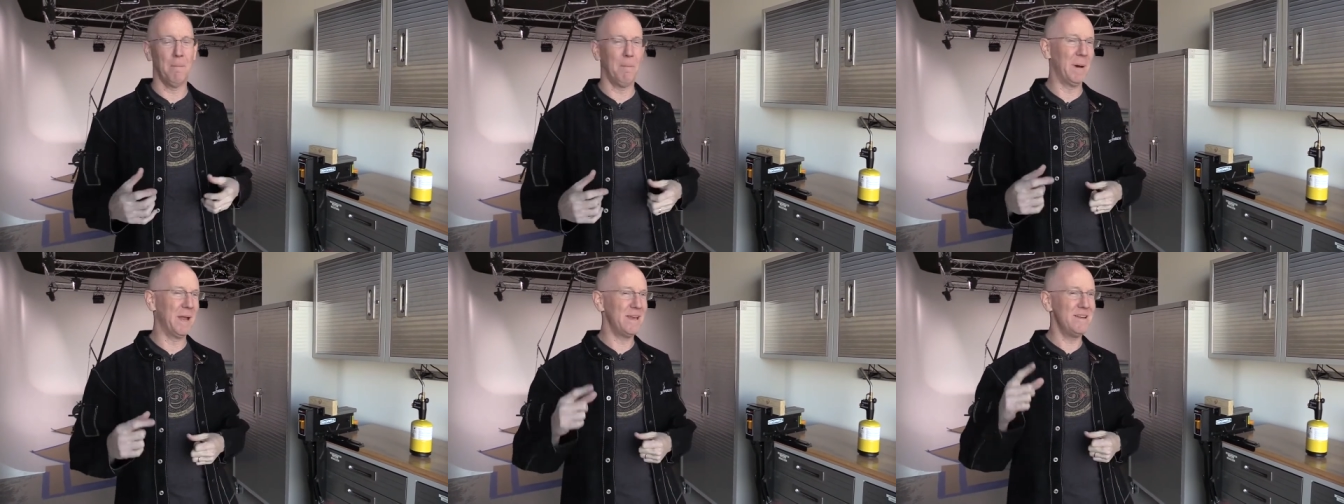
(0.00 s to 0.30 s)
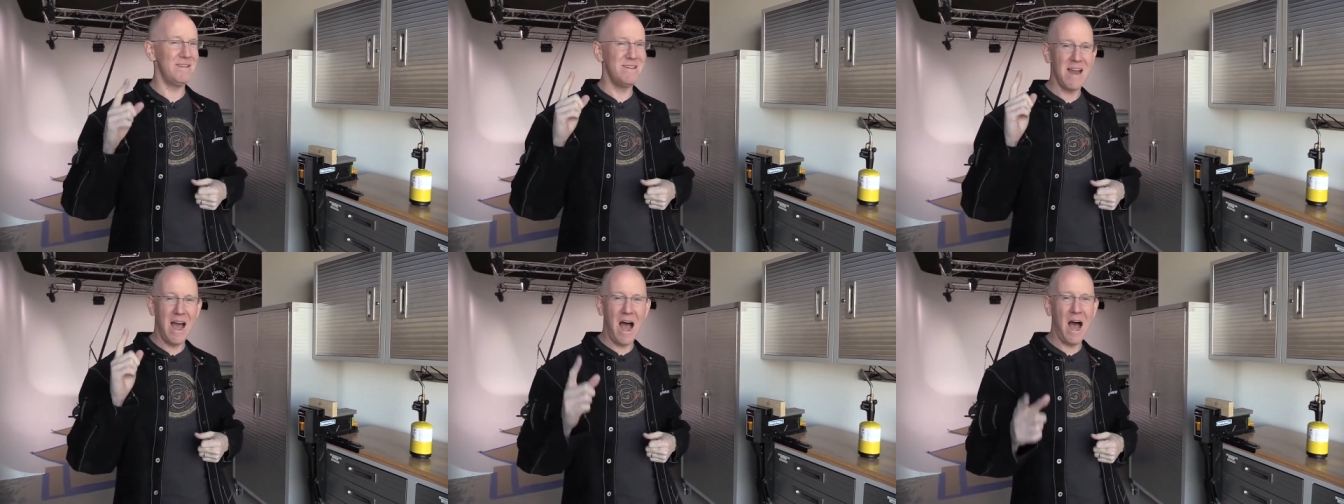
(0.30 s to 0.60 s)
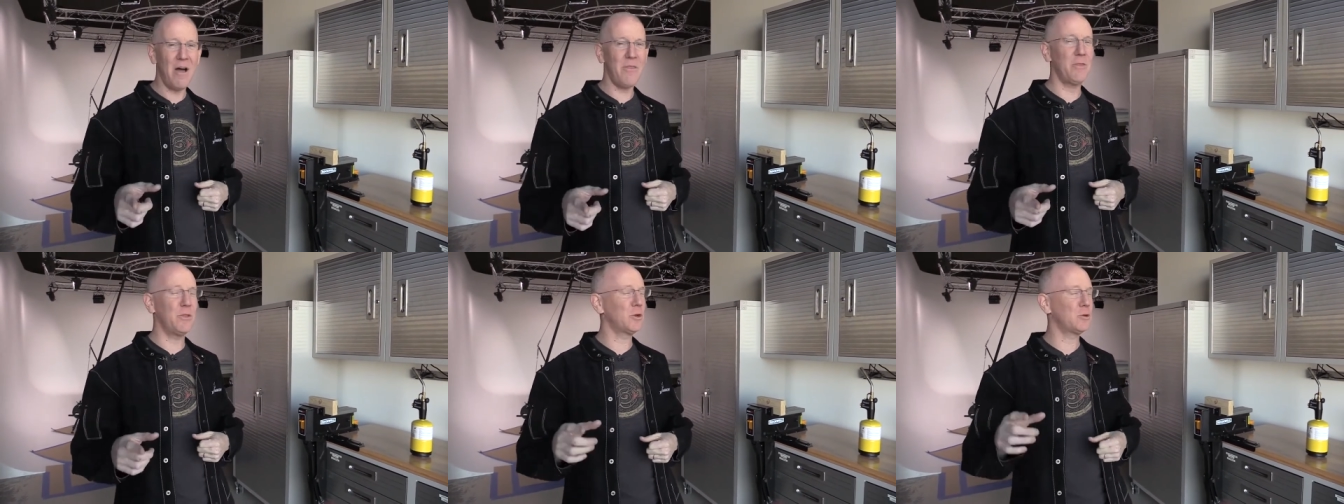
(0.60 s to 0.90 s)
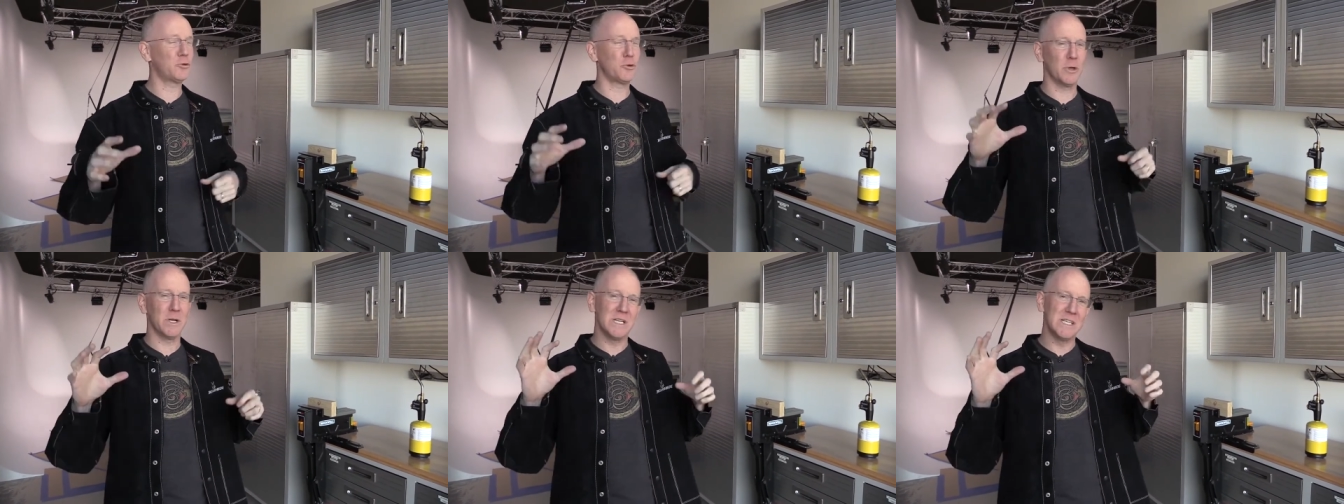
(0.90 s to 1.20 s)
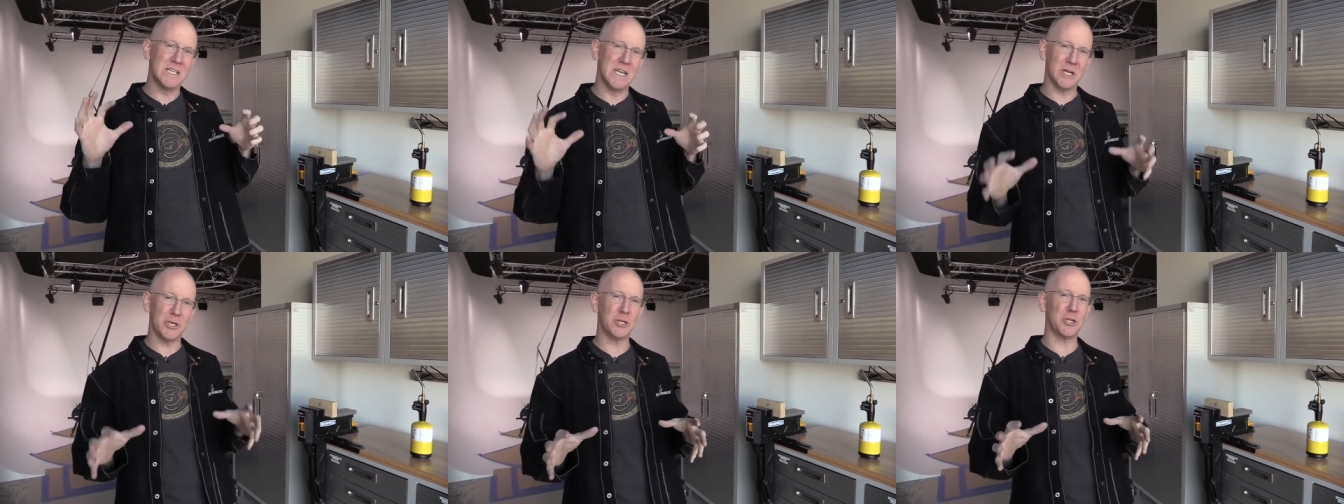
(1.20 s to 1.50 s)
but not the
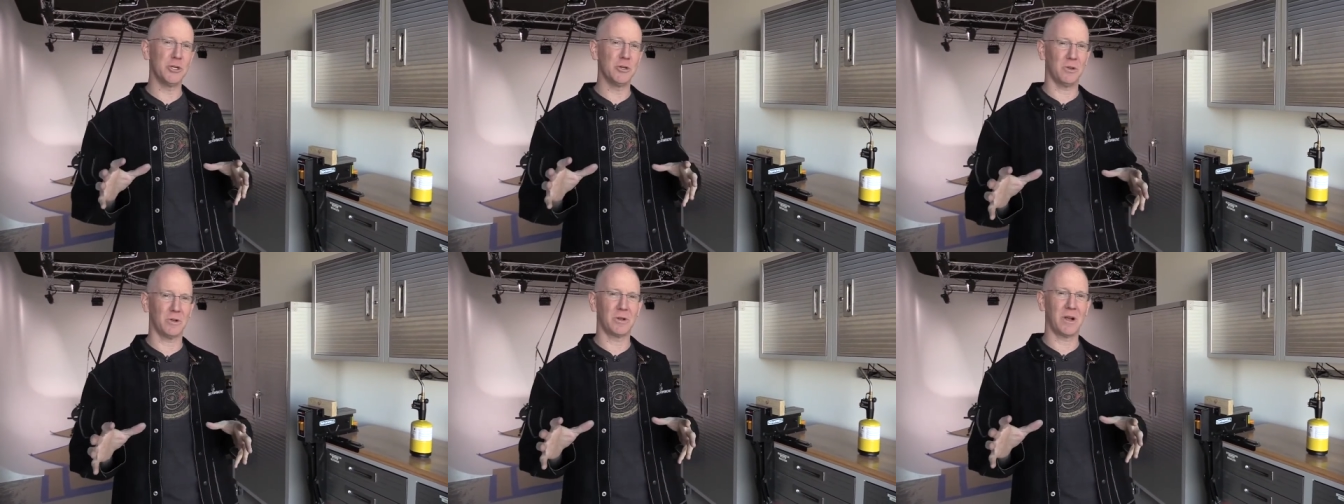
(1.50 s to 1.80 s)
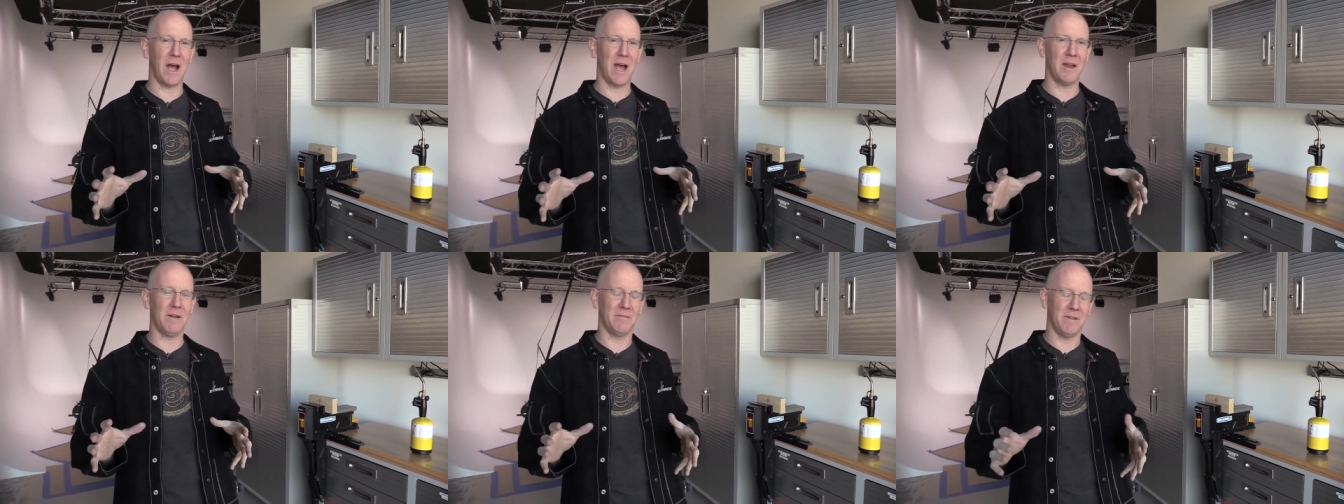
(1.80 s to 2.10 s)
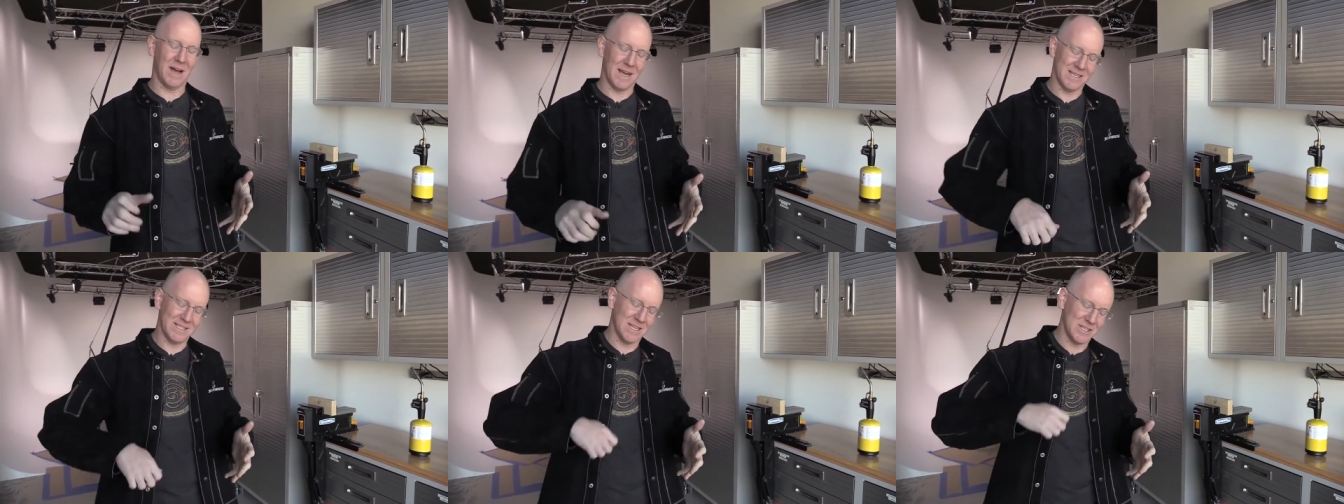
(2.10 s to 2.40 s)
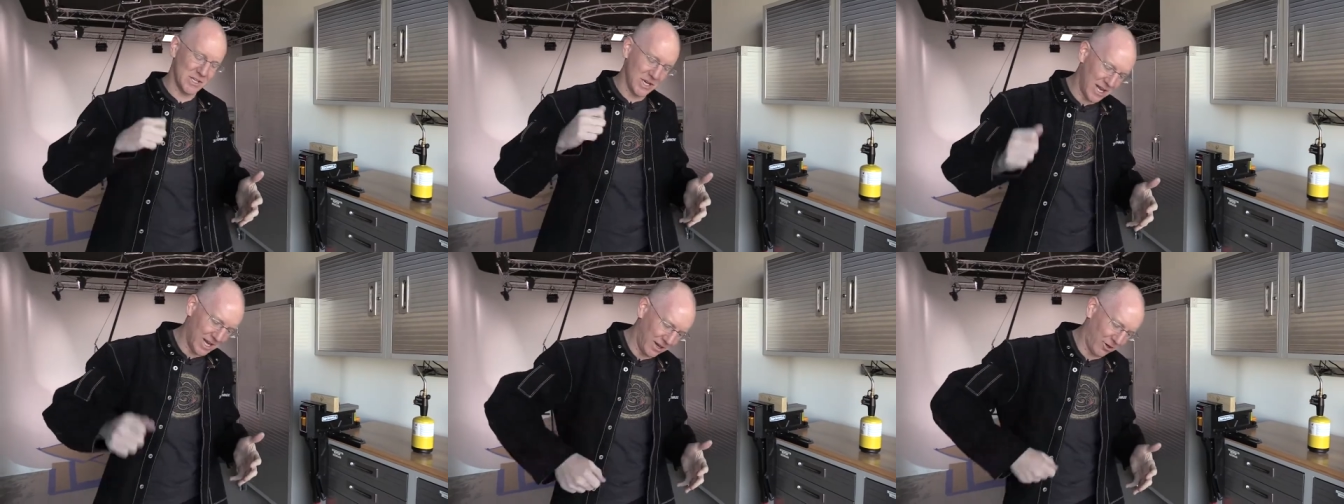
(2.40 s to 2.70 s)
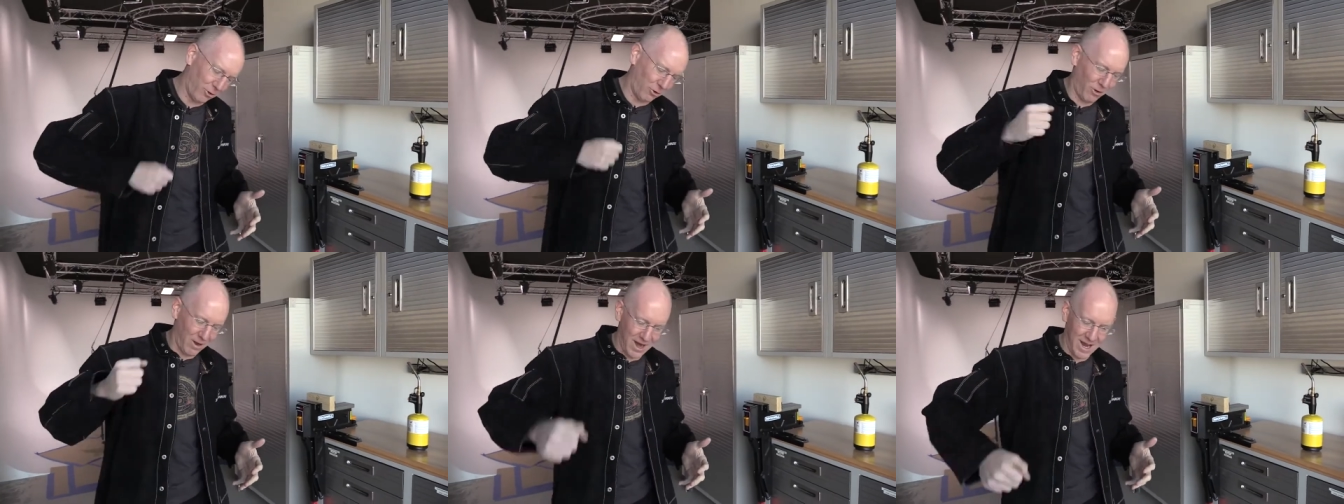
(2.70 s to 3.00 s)
traditional kind of vise that you gotta
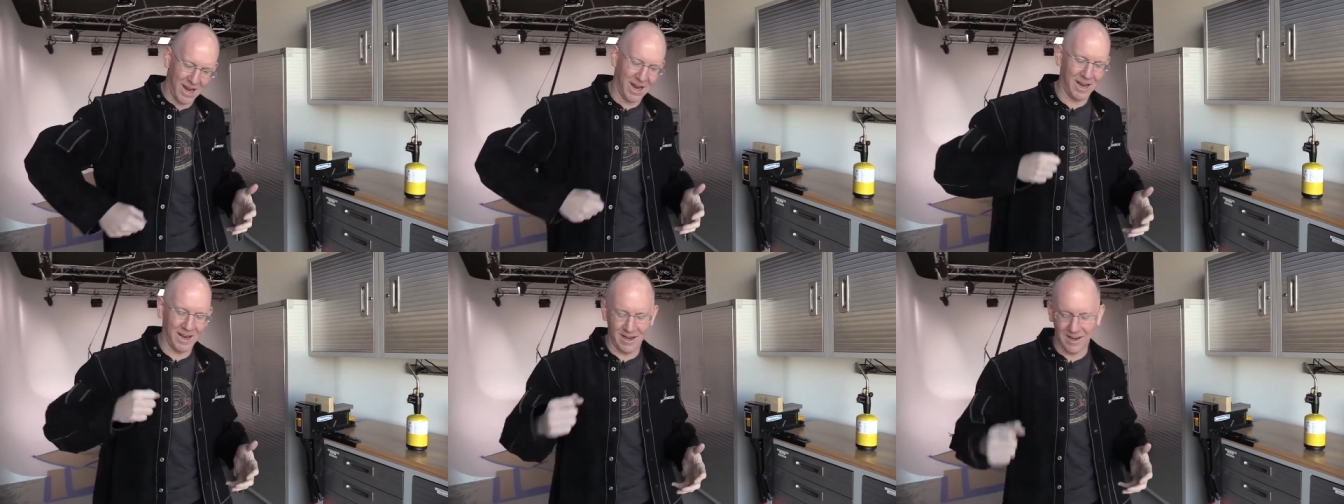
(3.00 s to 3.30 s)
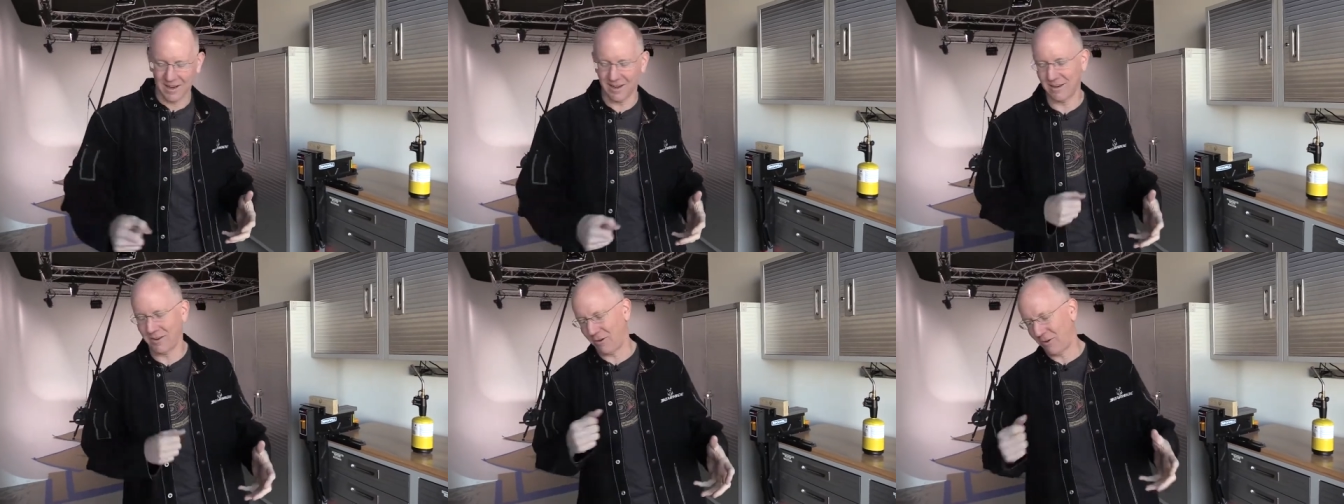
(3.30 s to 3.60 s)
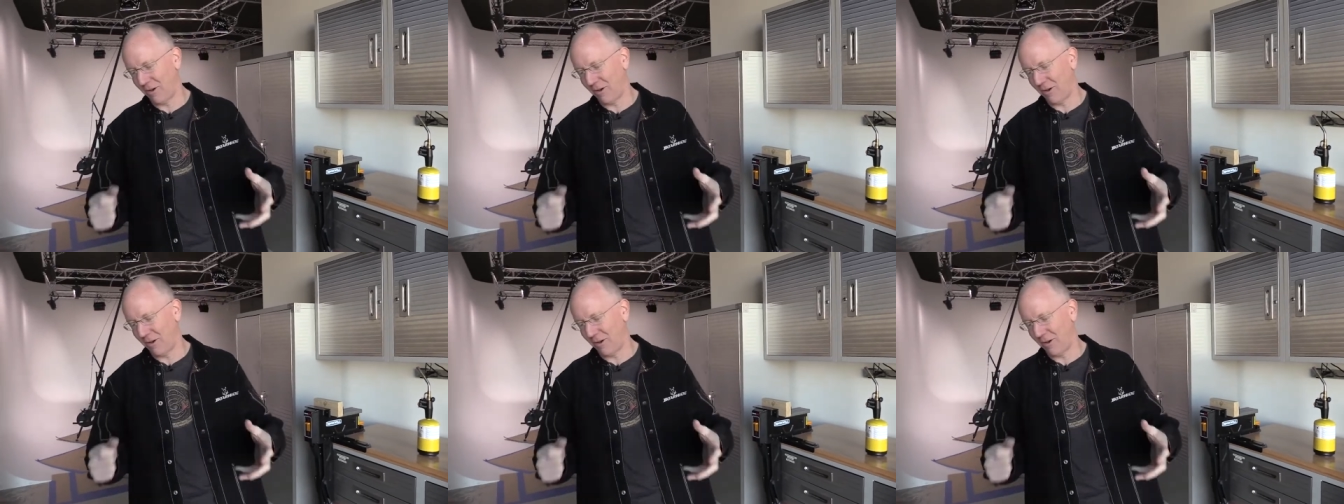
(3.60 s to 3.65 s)
crank and